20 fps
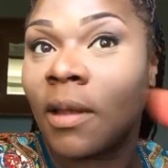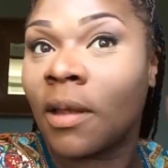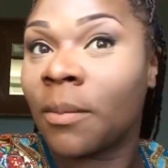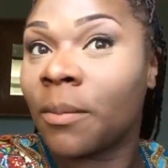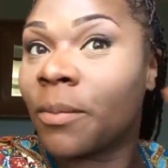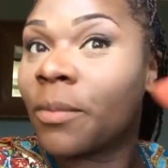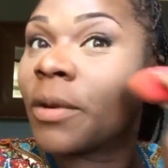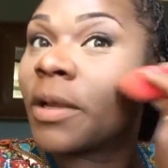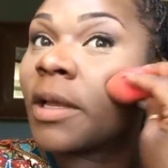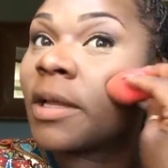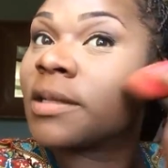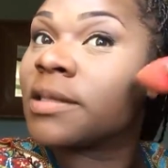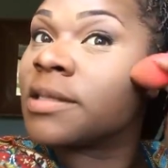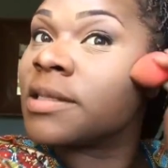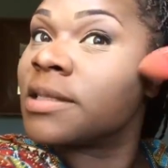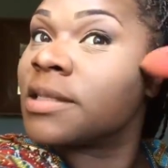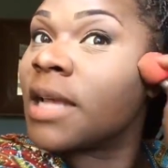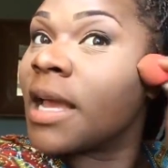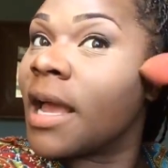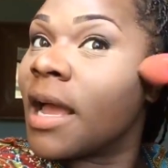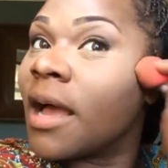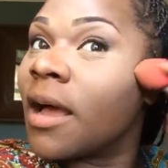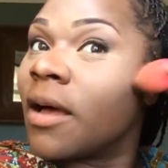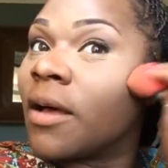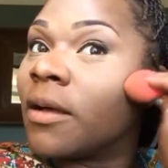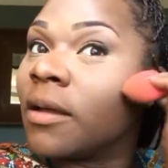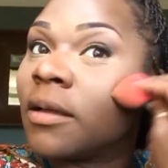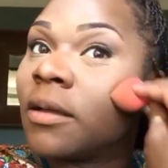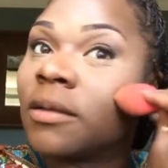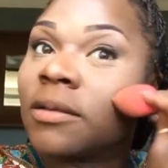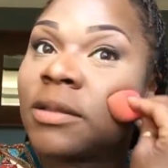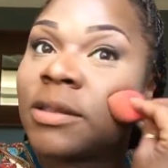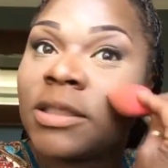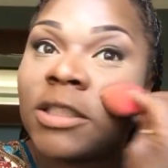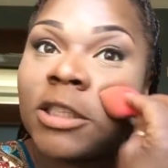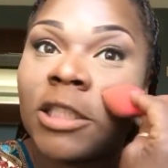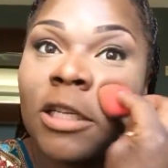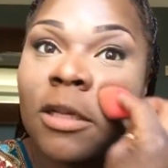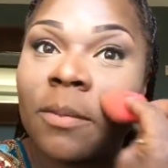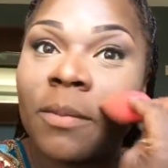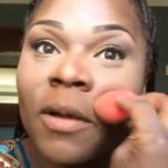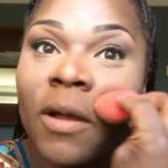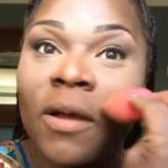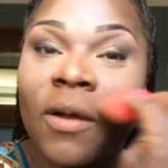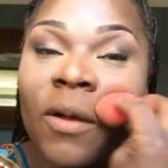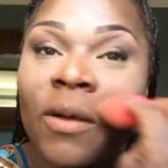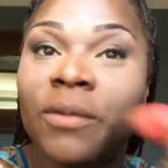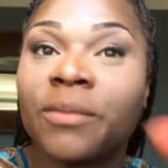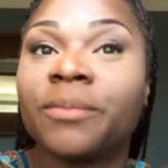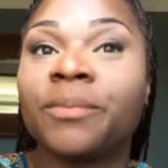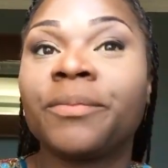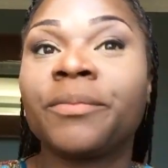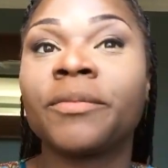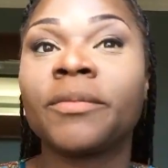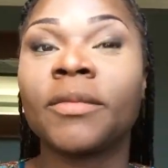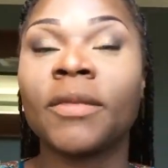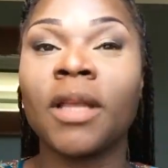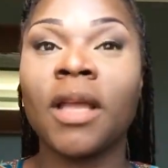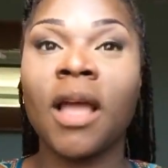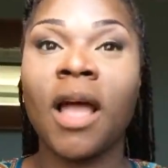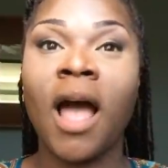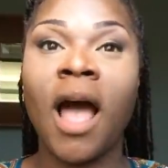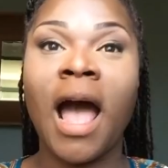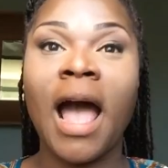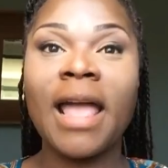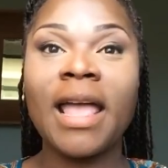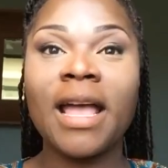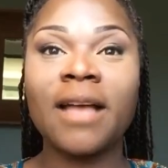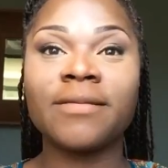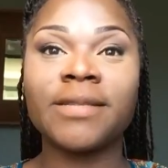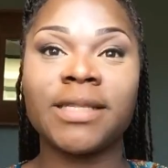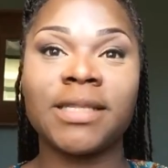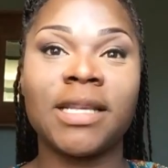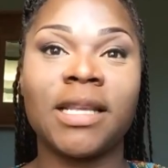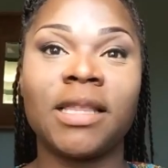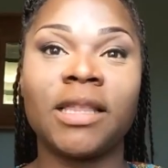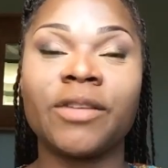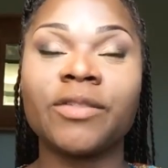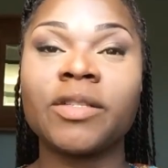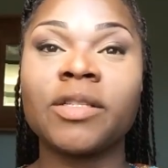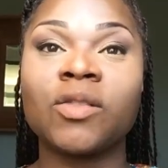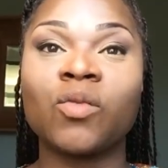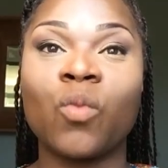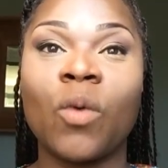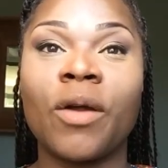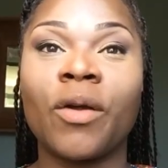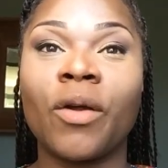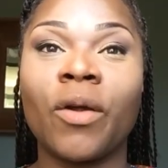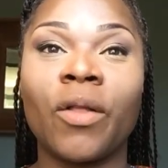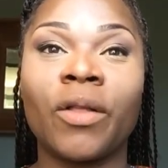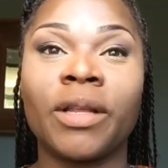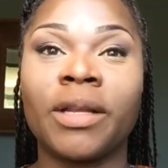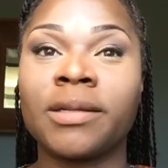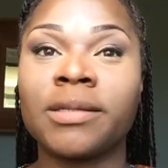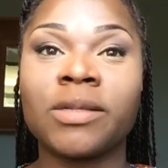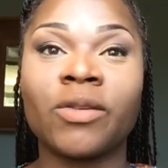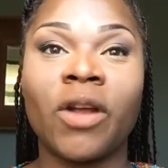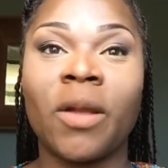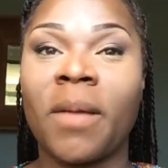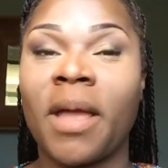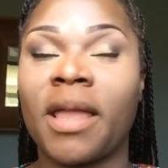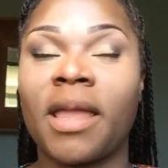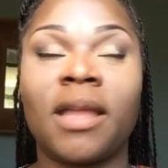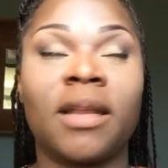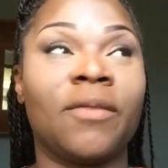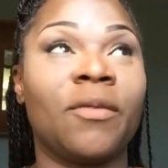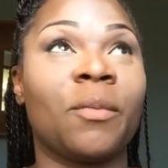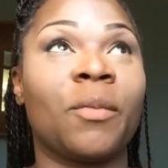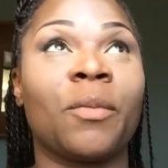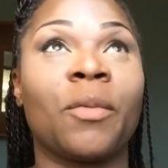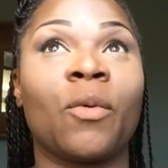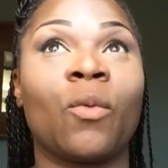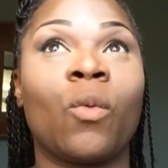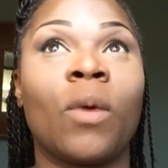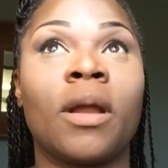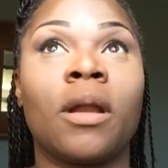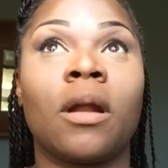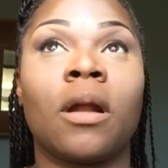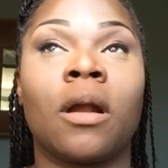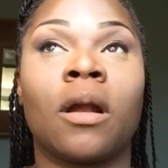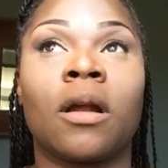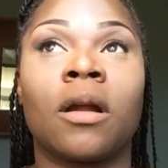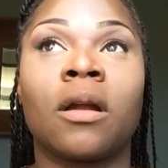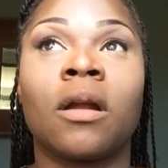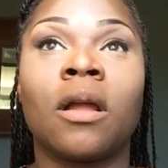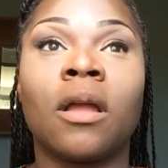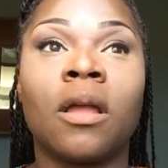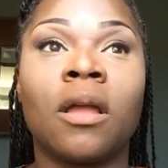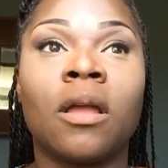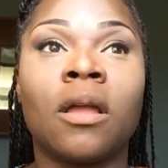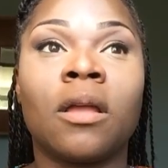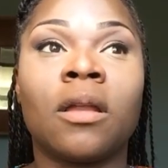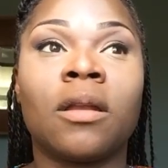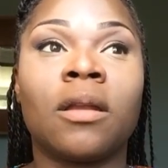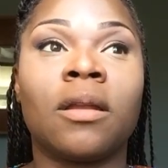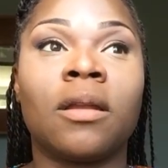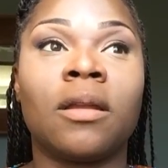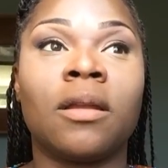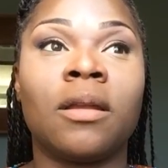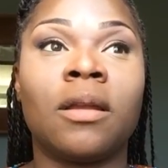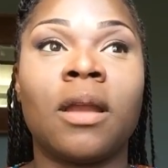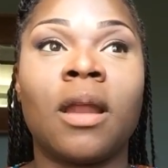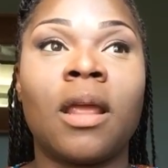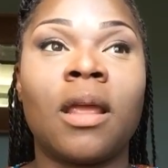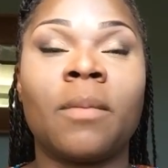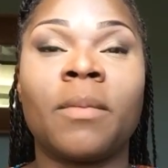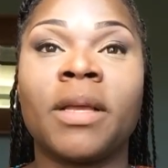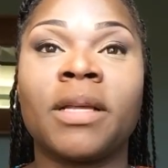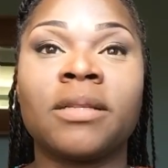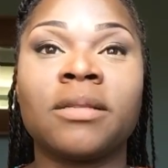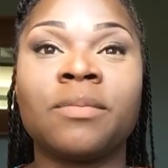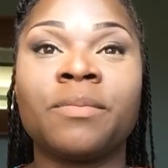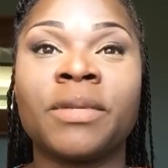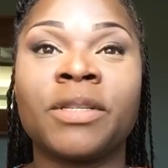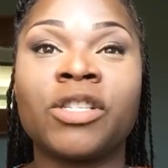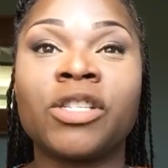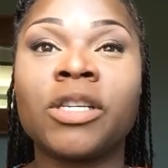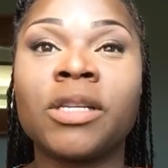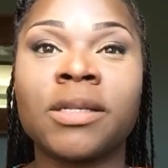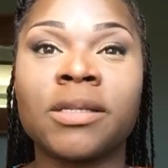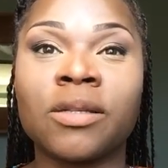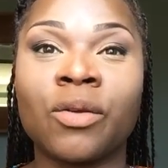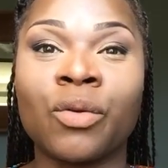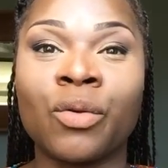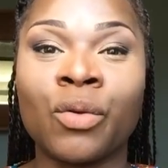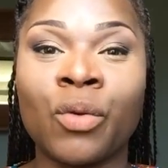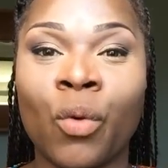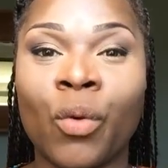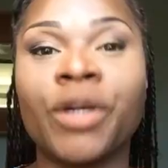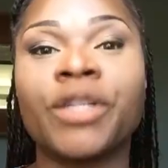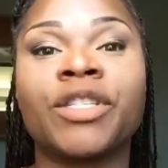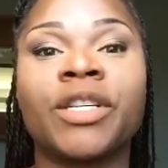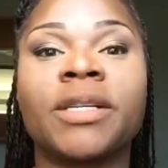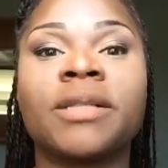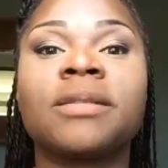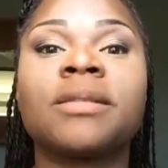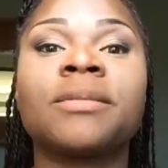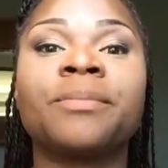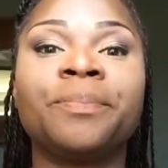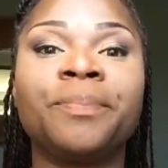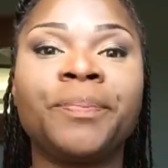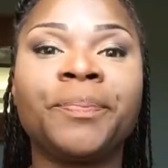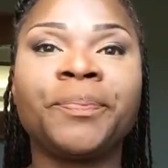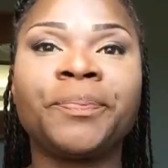and bring it down the cheekbone. I have seen, there's this one girl on Instagram, I can't even remember what her name is, but she is gorgeous.